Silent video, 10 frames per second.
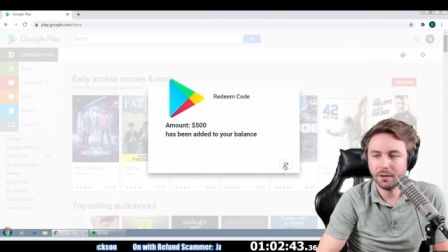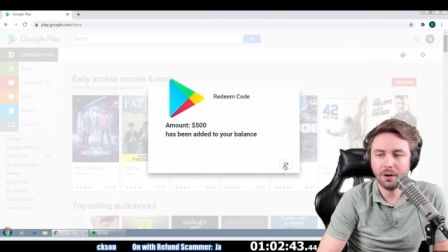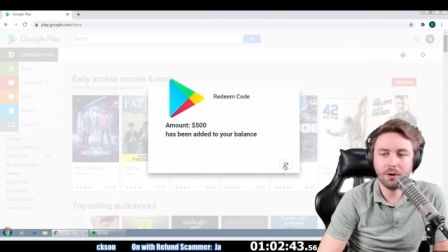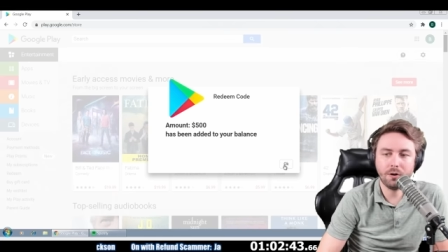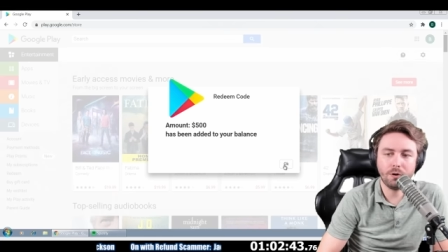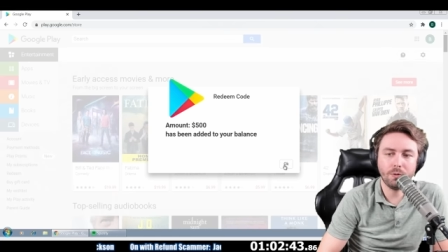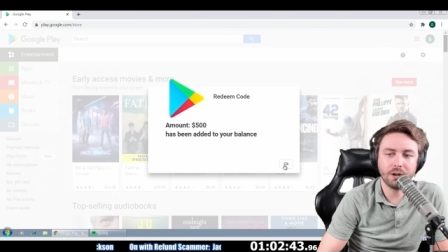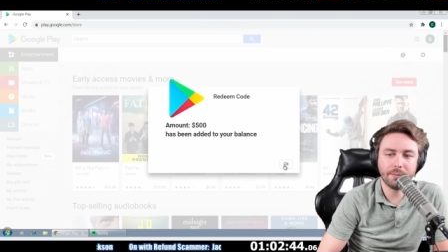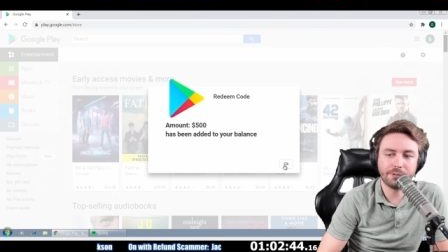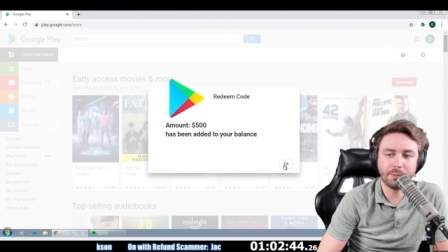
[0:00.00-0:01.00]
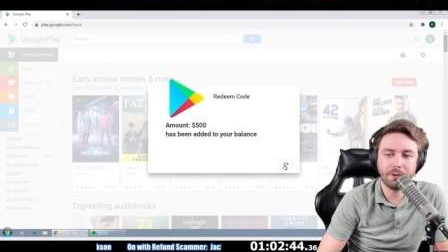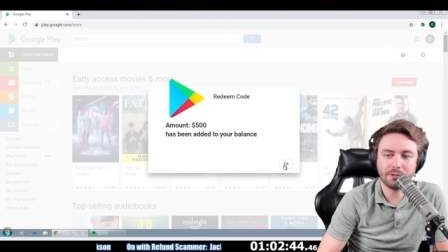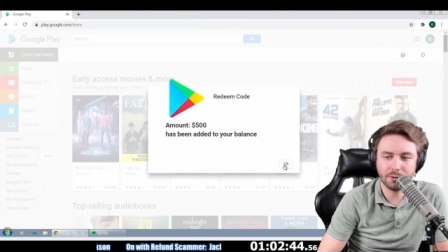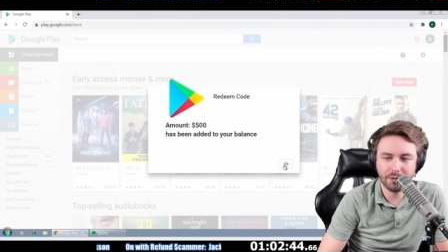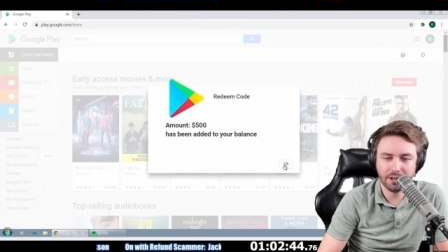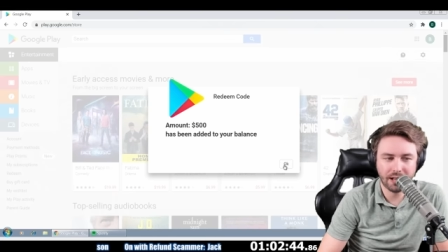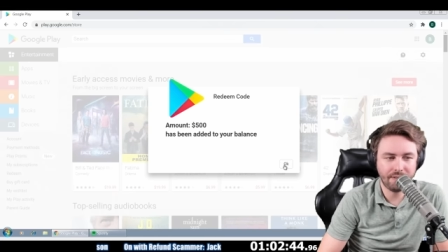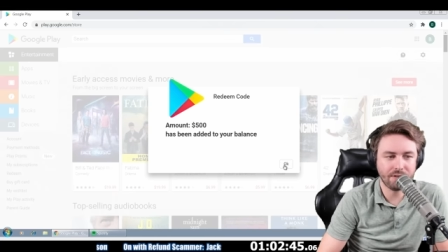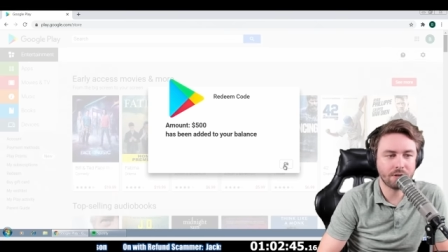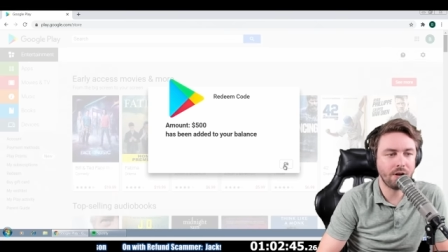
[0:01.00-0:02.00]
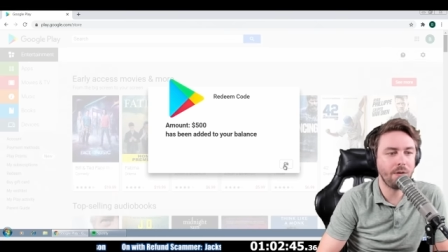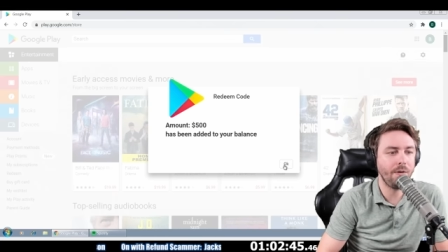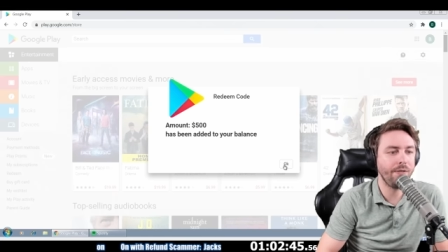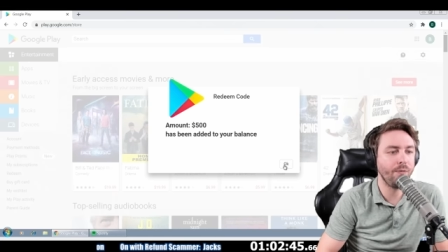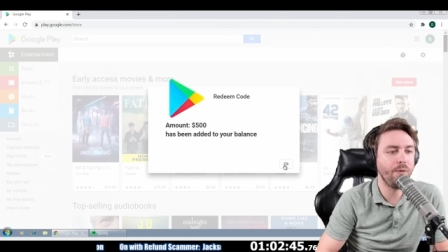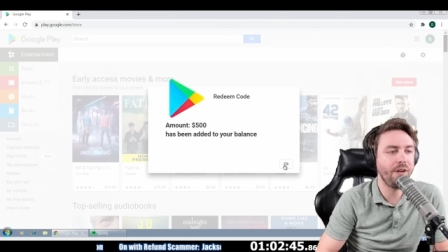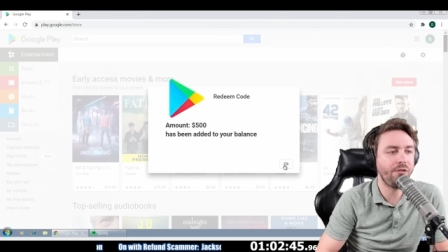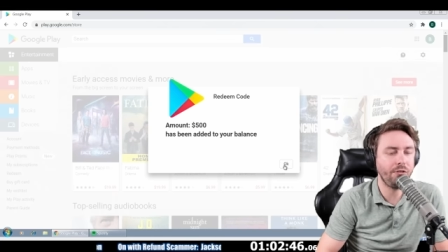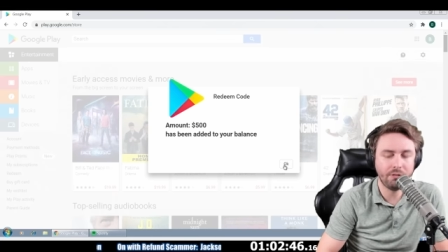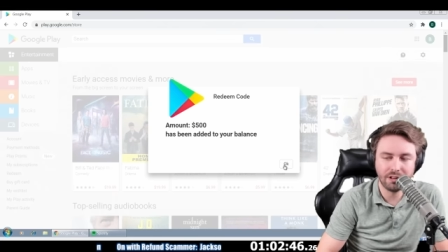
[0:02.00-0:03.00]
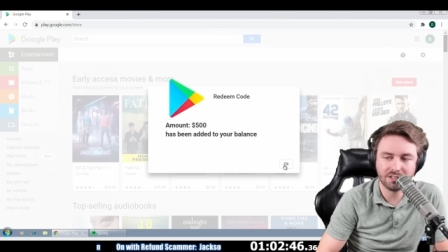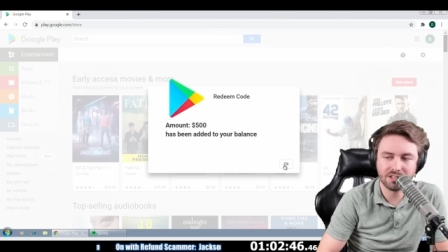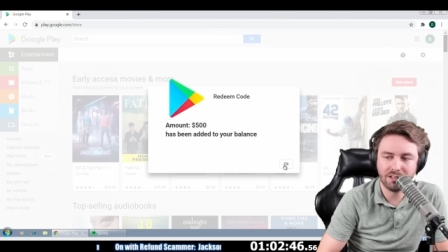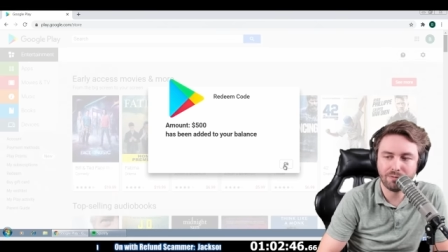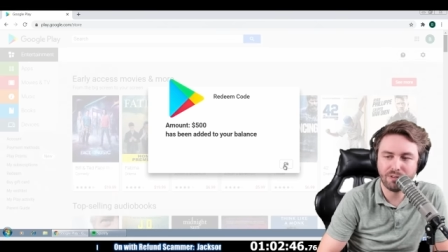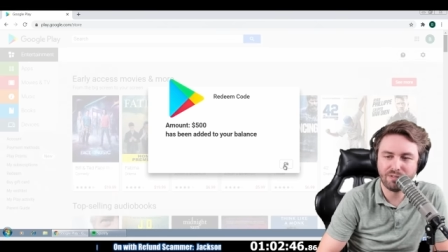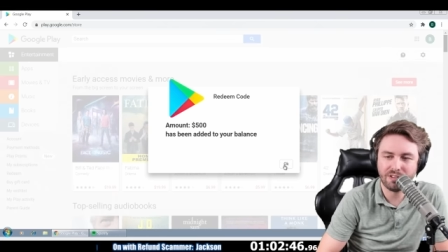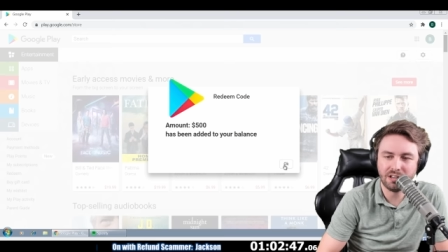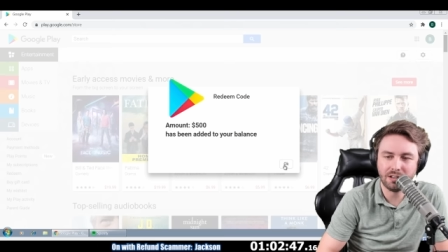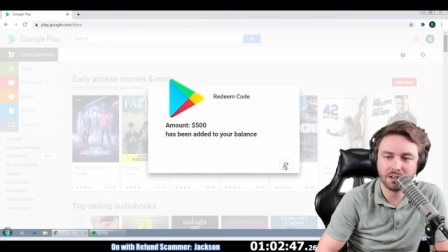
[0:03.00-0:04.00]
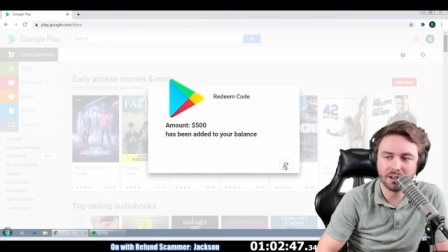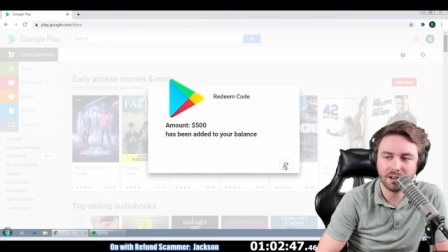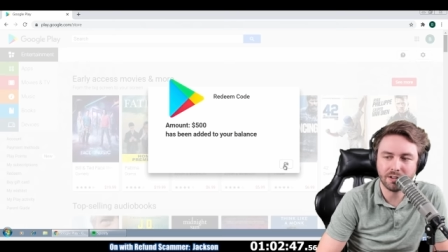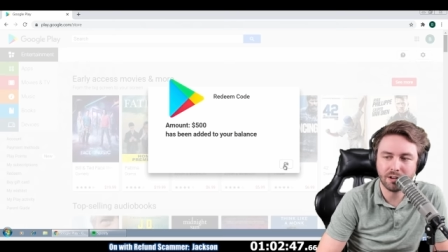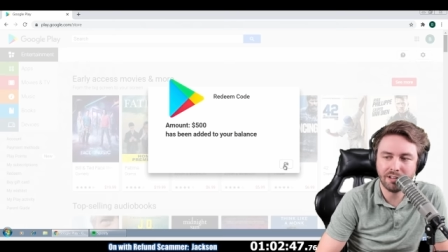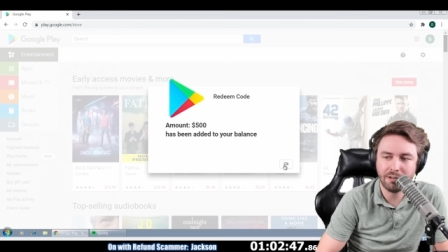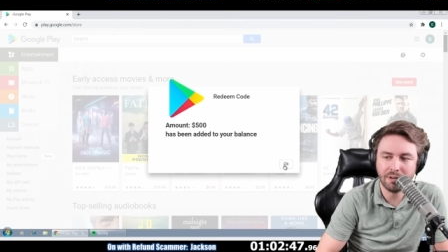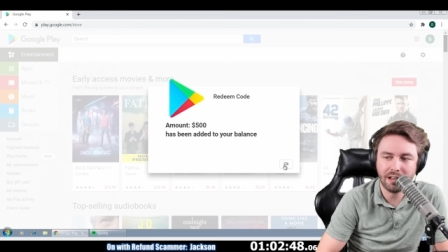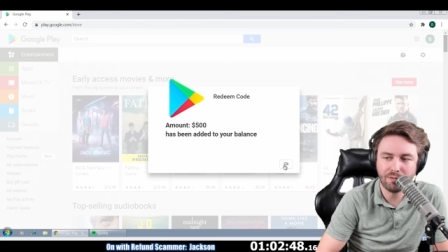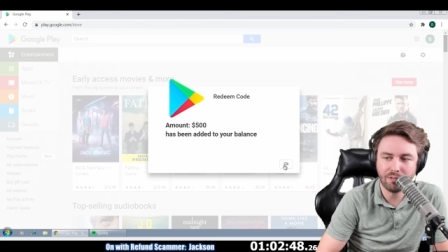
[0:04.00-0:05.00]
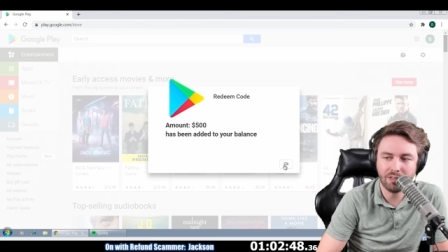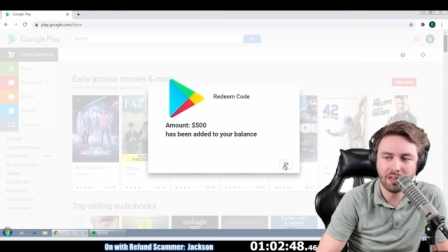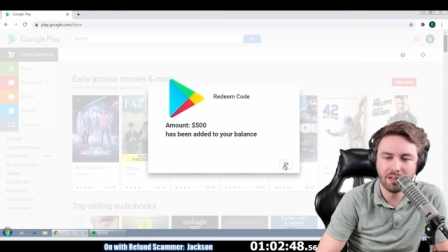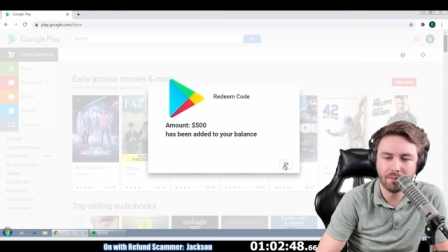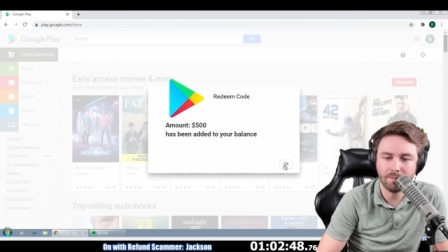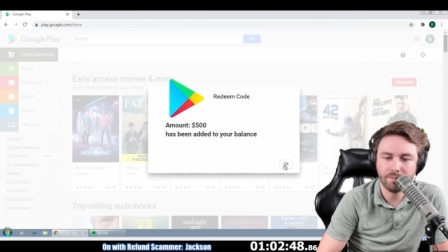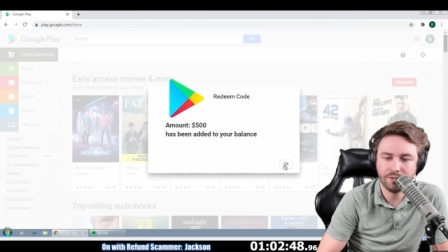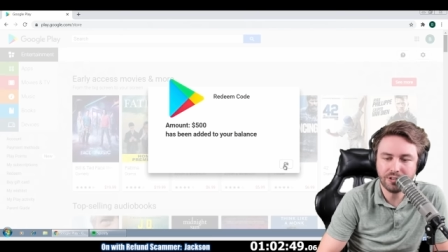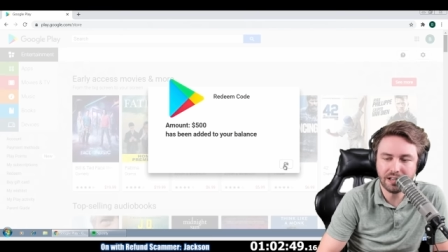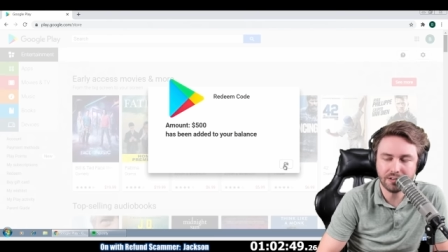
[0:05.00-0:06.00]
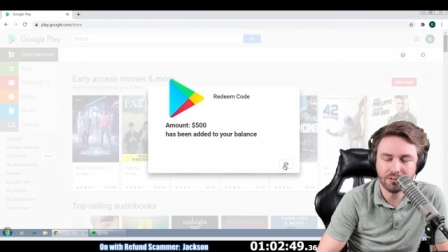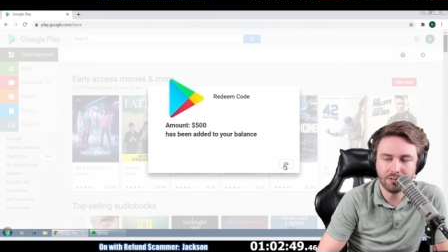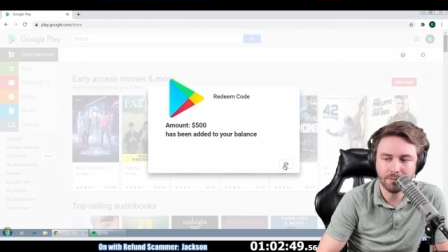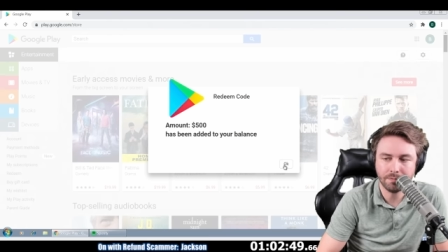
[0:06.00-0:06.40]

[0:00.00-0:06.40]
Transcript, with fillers: Oh, well, I'm supposed to be, I have a call with Richard at ten fifteen. Can I call you after that, Jackson?